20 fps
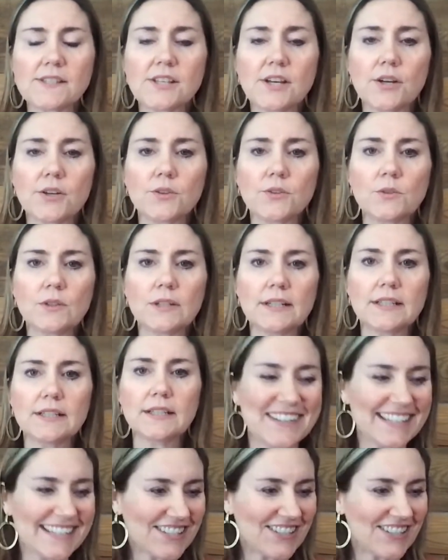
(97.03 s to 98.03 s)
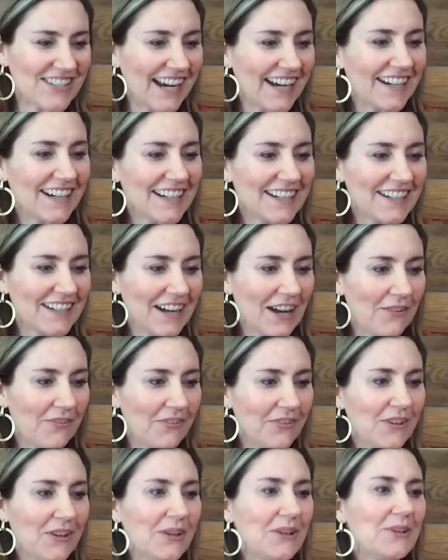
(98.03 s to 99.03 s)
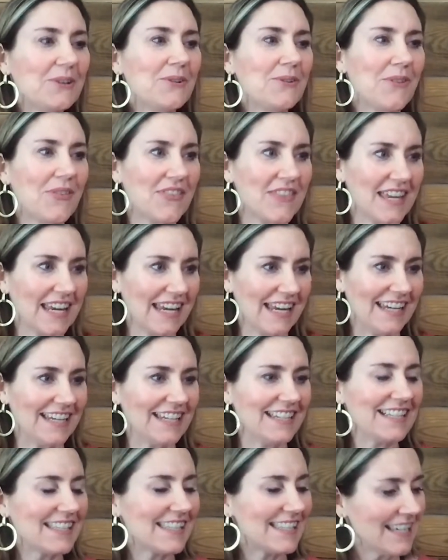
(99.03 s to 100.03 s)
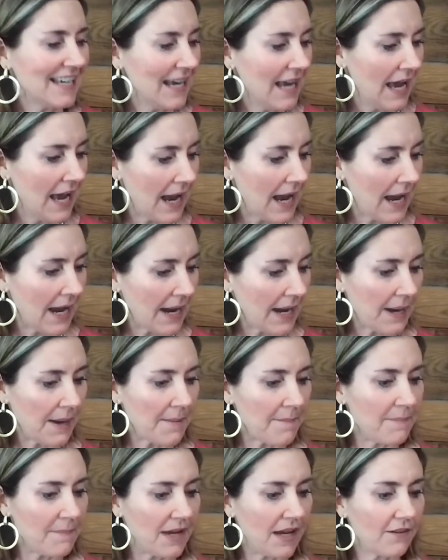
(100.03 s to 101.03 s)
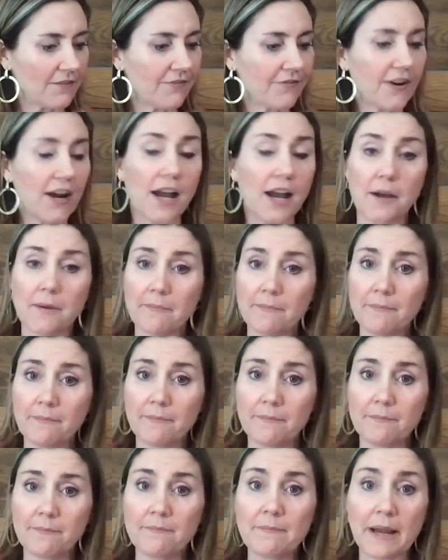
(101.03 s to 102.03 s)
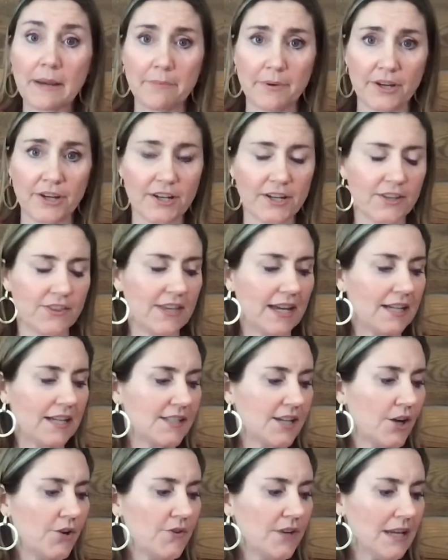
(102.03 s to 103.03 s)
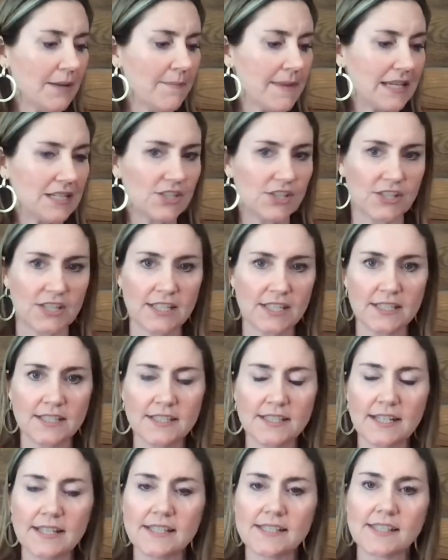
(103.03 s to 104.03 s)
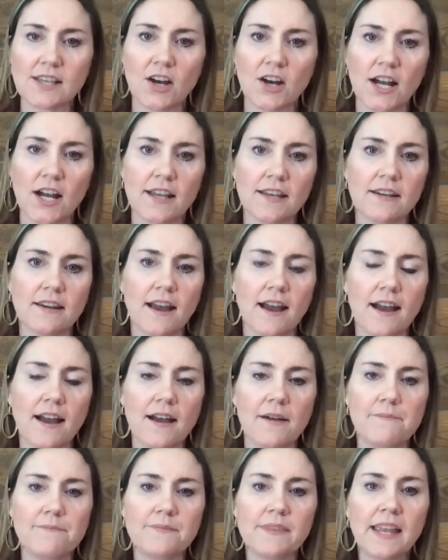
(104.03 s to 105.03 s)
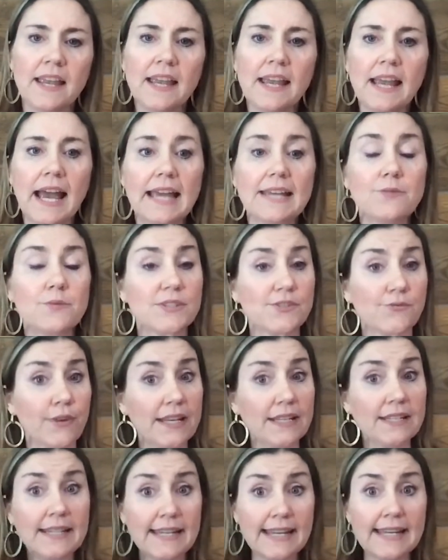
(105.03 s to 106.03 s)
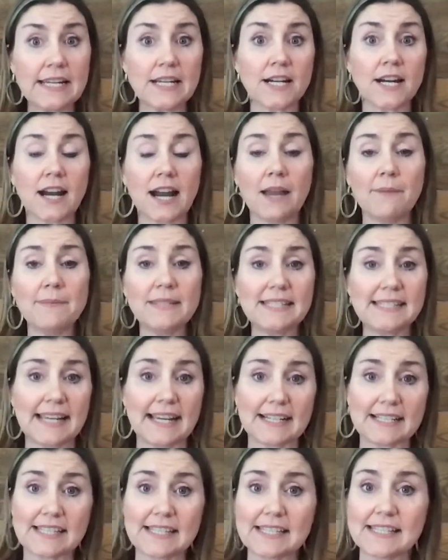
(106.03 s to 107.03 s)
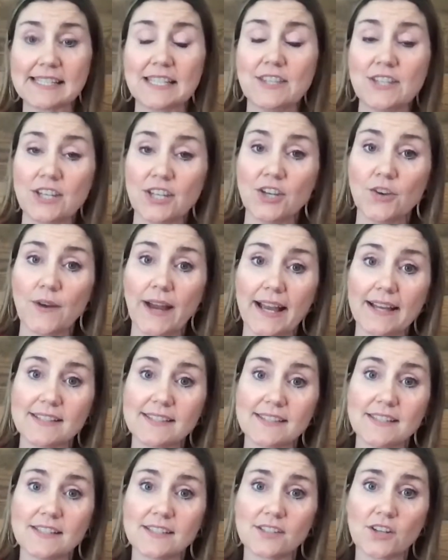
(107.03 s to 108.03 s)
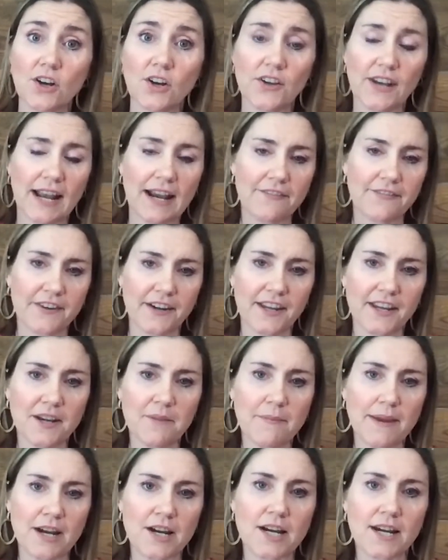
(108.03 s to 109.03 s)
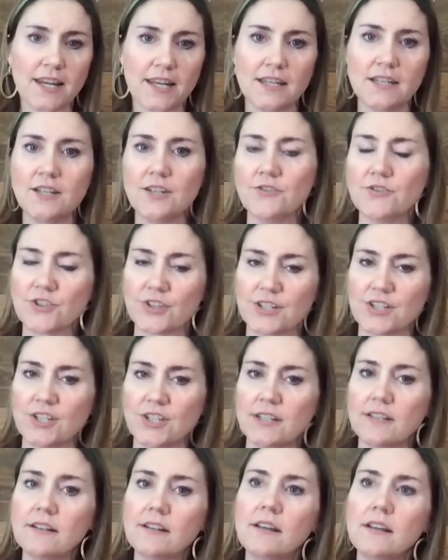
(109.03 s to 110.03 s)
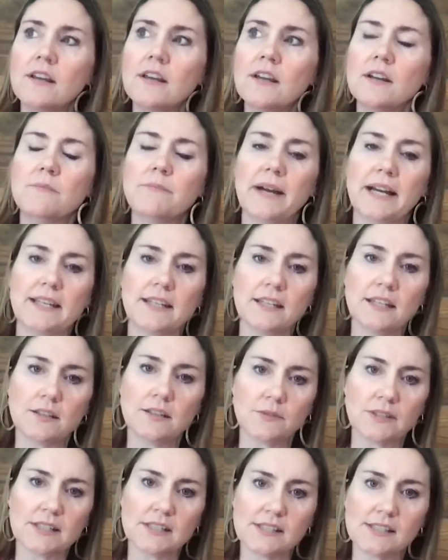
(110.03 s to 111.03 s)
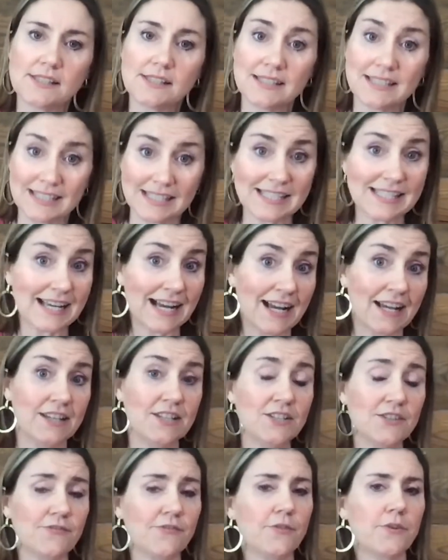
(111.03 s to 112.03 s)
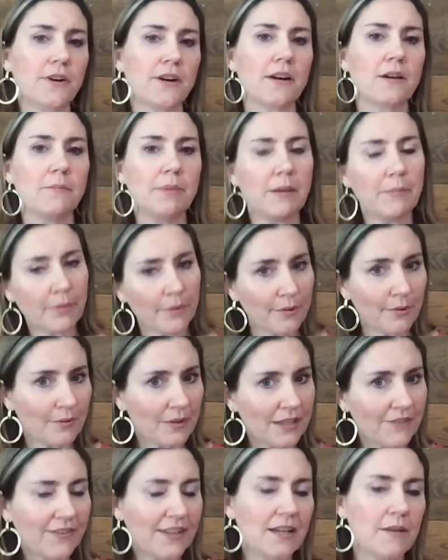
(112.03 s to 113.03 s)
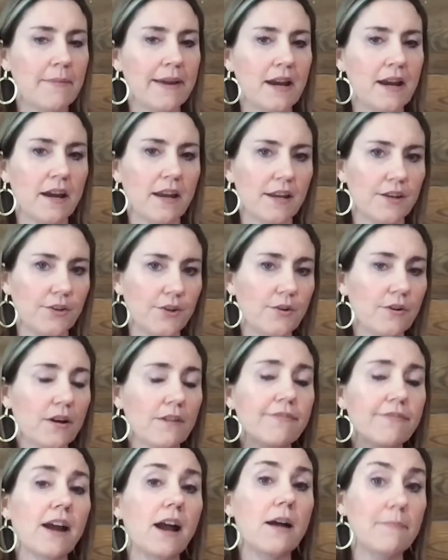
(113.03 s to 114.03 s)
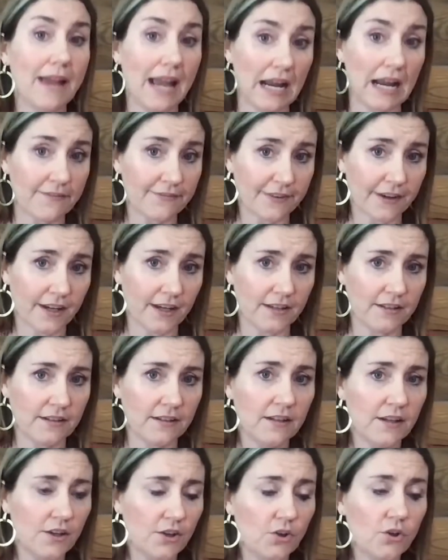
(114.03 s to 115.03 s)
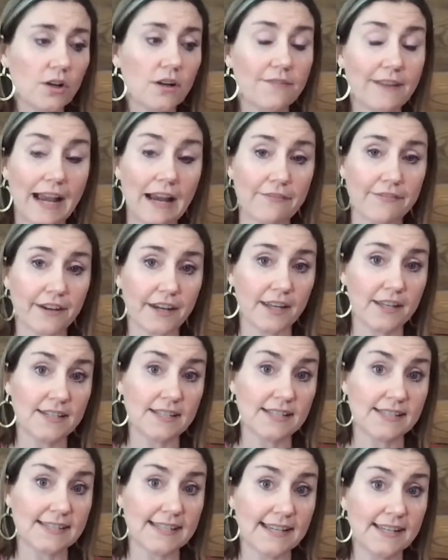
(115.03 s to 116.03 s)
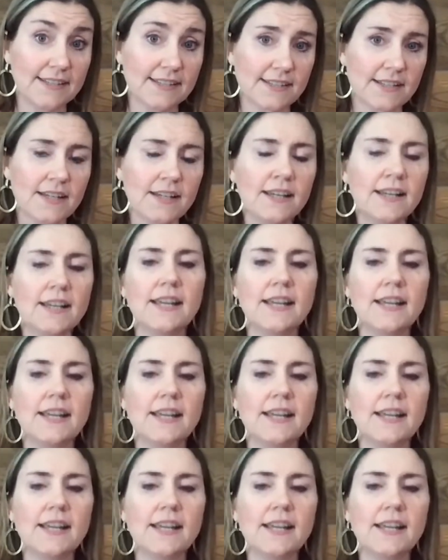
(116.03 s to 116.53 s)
So I want to share a few things from my book that Tony mentioned. It's on, it was written here. I'm in Texas in the US, and it's called African American Nutrition, but it was designed for people who live in America who are who are of African descent.